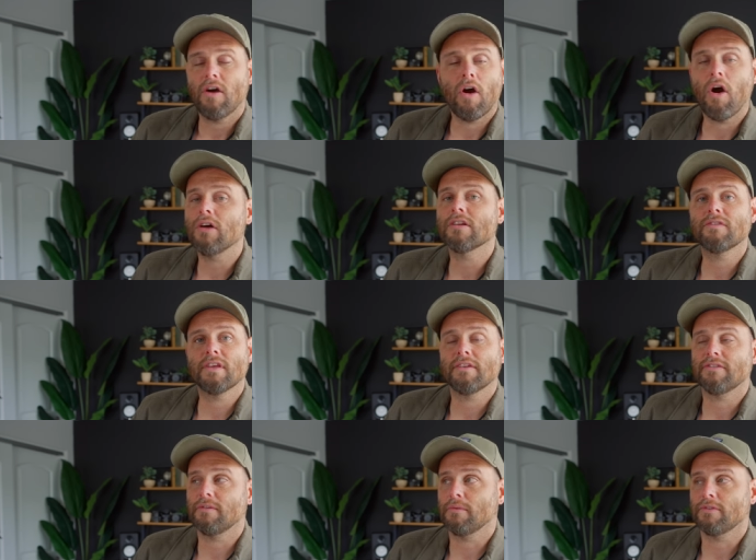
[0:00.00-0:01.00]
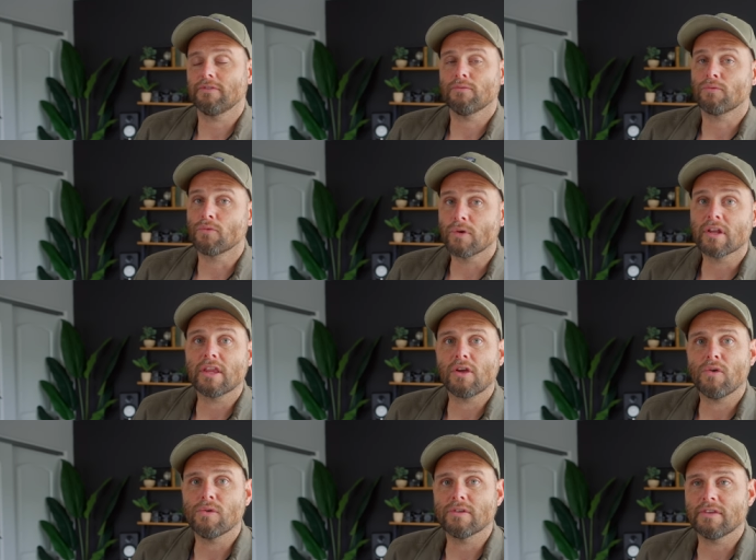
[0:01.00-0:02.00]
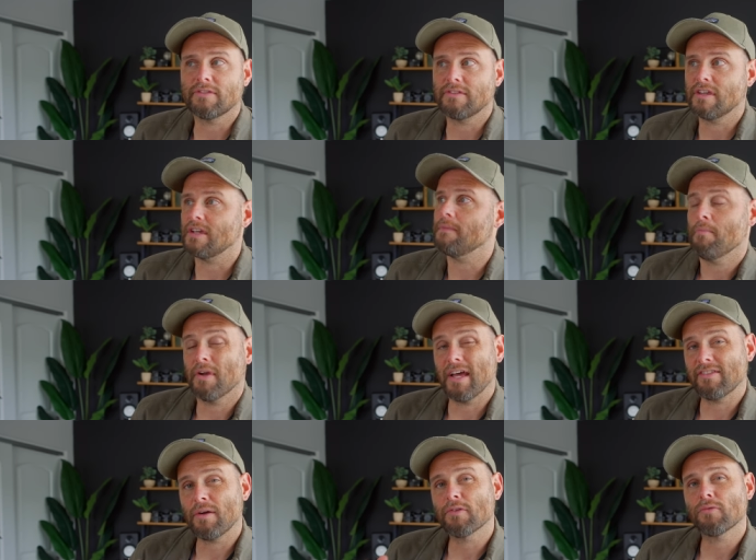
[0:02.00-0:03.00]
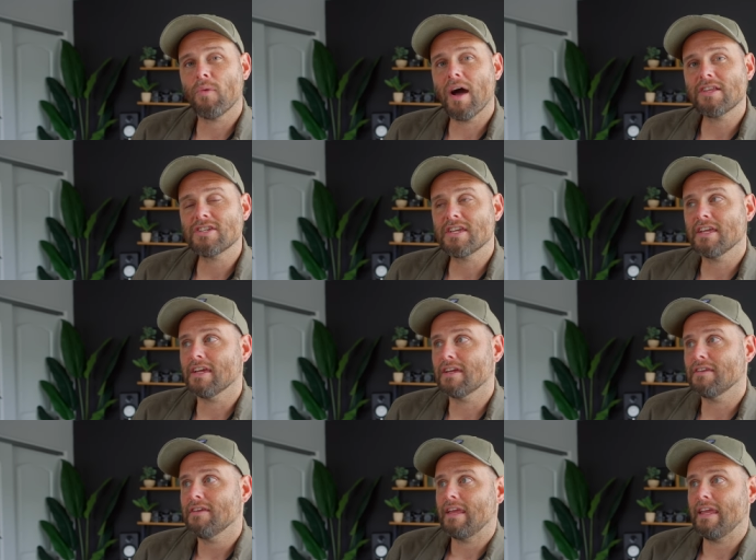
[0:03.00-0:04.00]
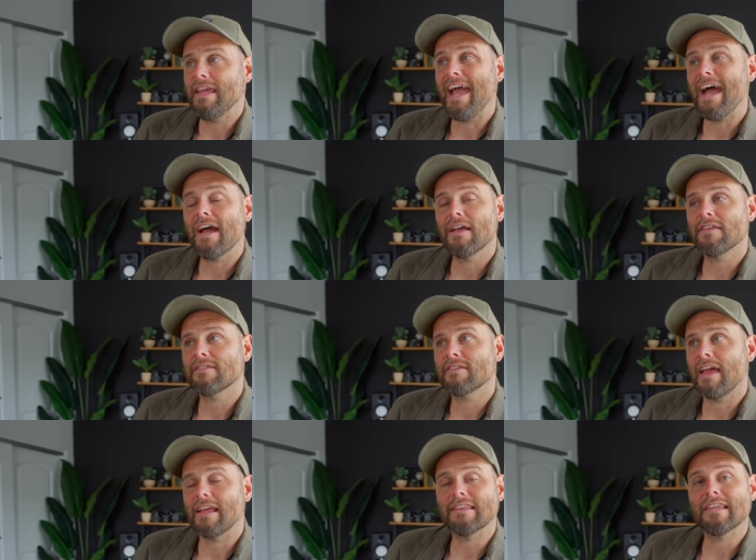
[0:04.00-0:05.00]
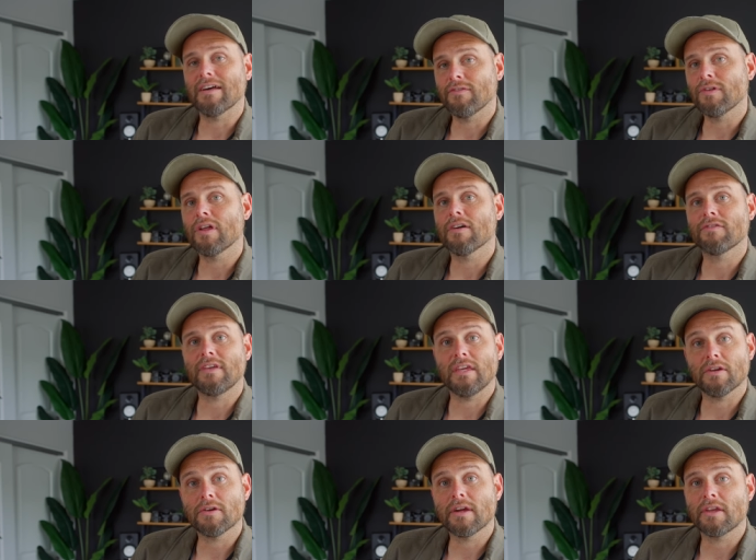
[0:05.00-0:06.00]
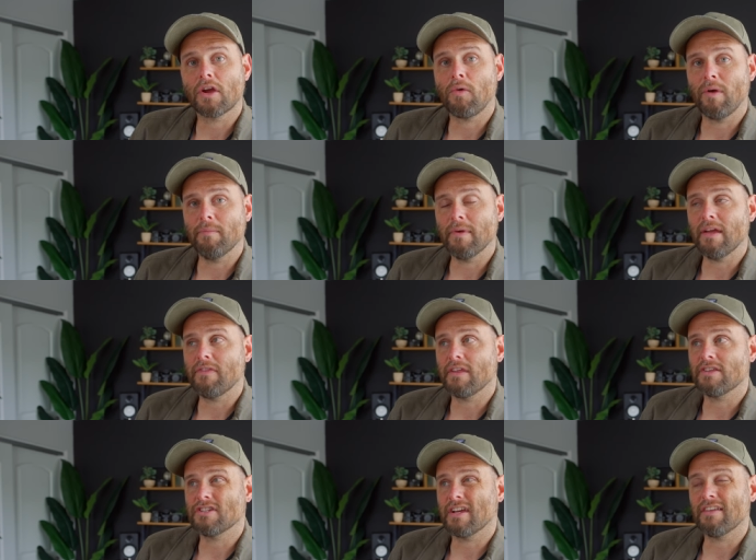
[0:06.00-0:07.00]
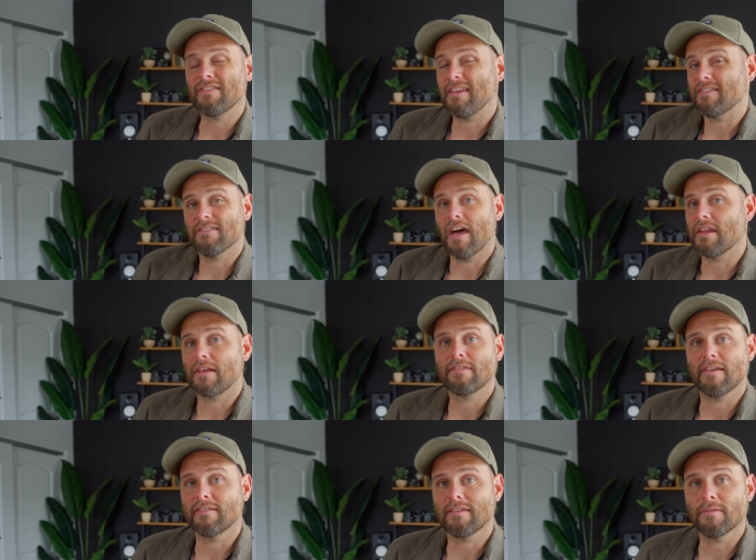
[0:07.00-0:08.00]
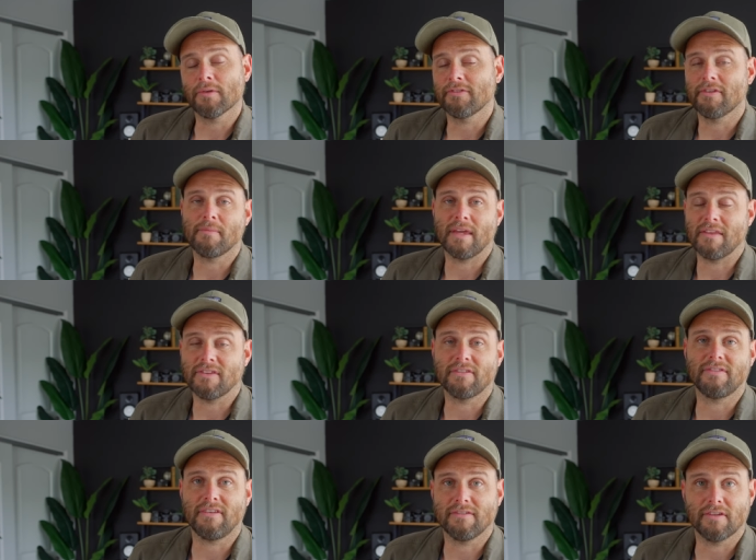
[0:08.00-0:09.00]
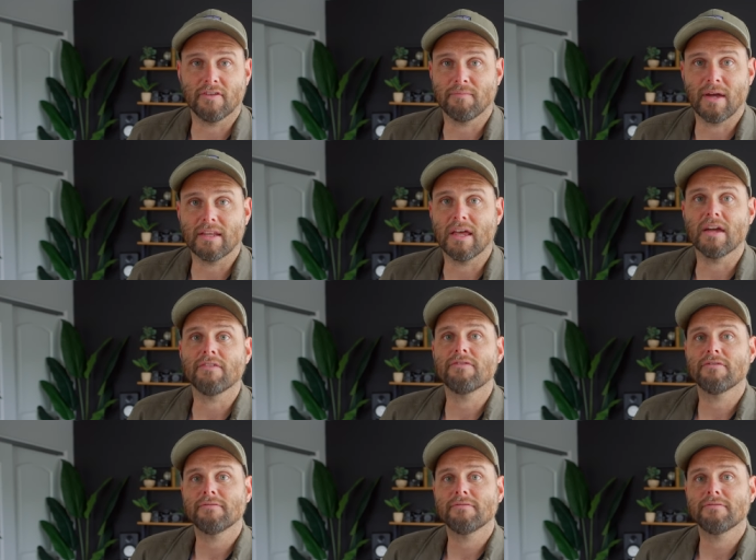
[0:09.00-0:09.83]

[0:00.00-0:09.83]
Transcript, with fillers: All of this, it was really cool to see. But as I was watching it, he has a level of gear and equipment that just is not accessible to me in this season of my life.